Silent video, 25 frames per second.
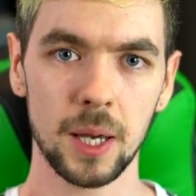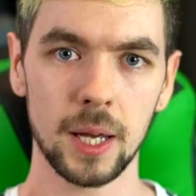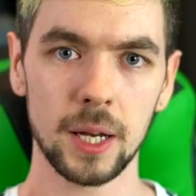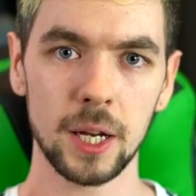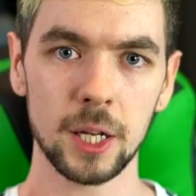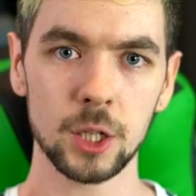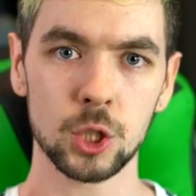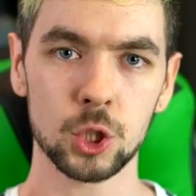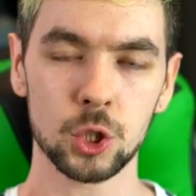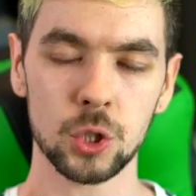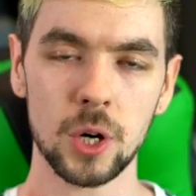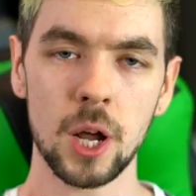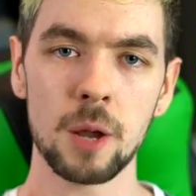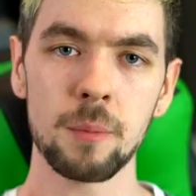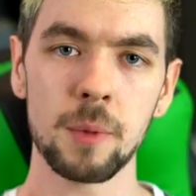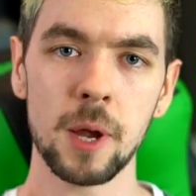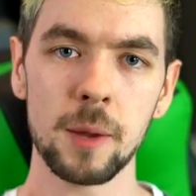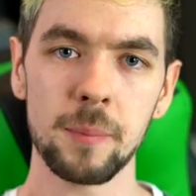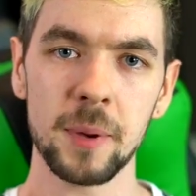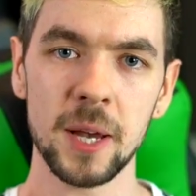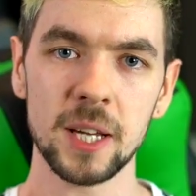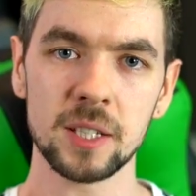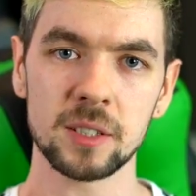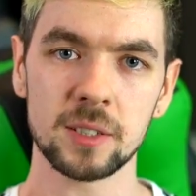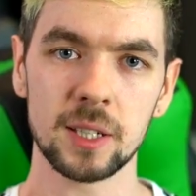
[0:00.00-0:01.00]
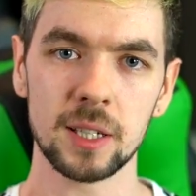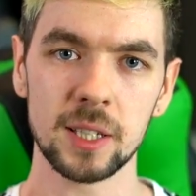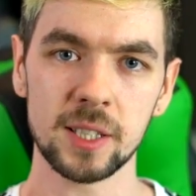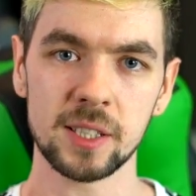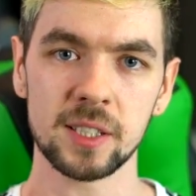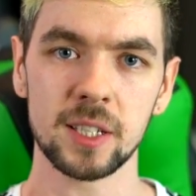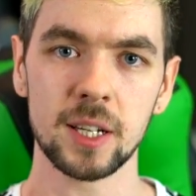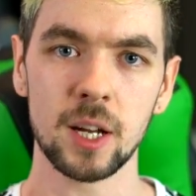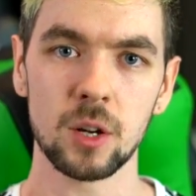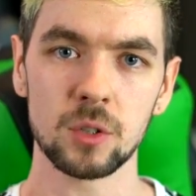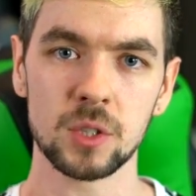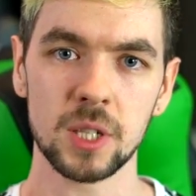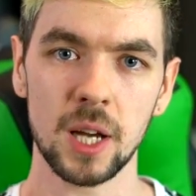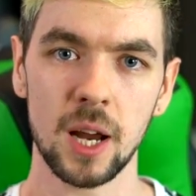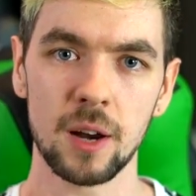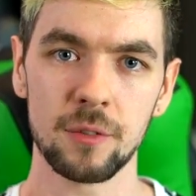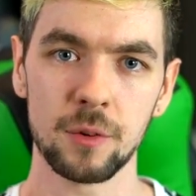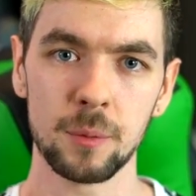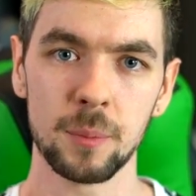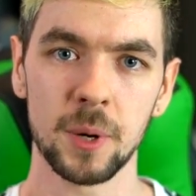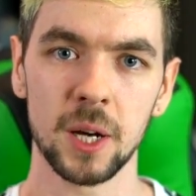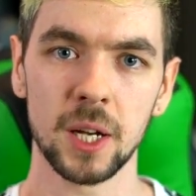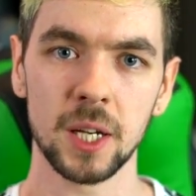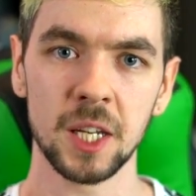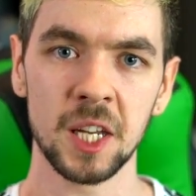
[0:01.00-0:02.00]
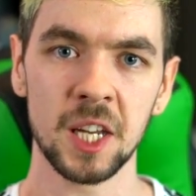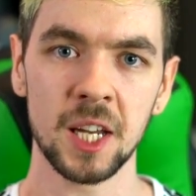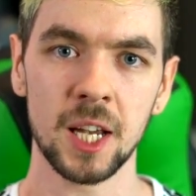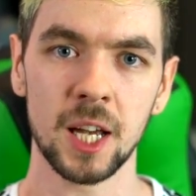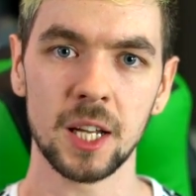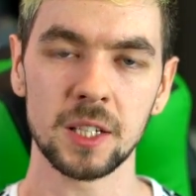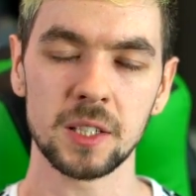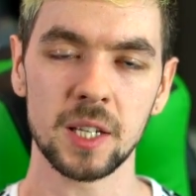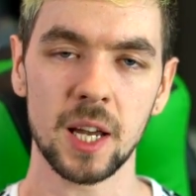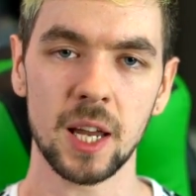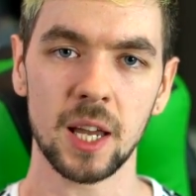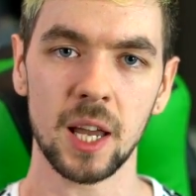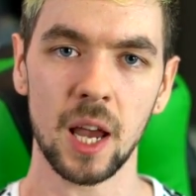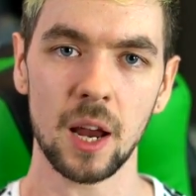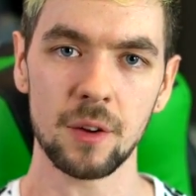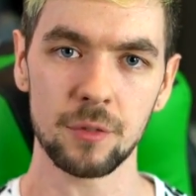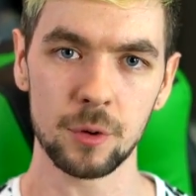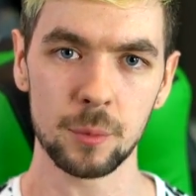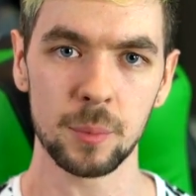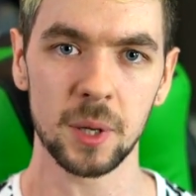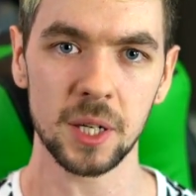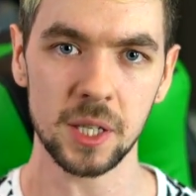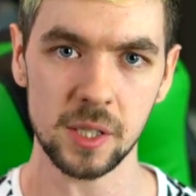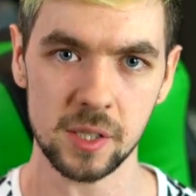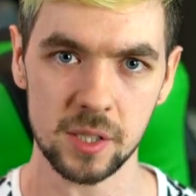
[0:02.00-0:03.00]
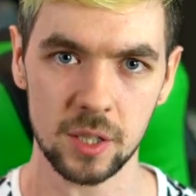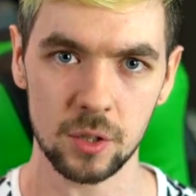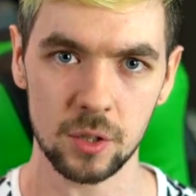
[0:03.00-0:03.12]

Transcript: And I try my best to listen out to everybody and take everybody